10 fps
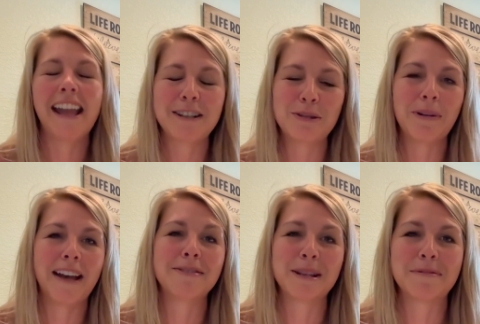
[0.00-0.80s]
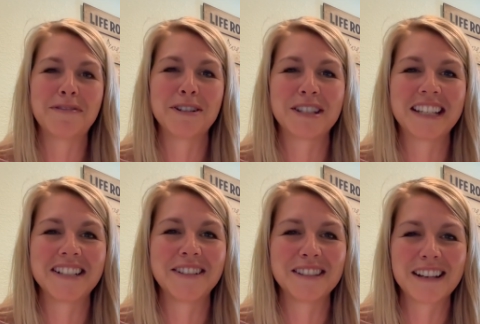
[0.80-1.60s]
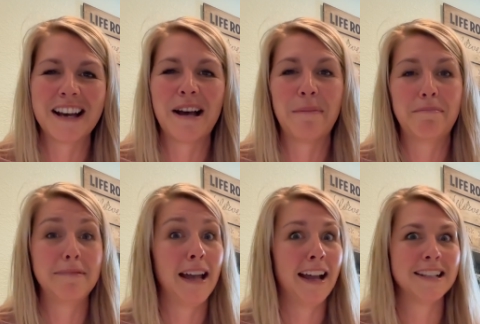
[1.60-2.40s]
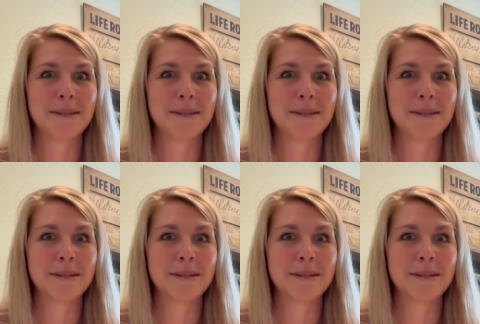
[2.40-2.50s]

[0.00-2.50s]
I do have some of her skills, not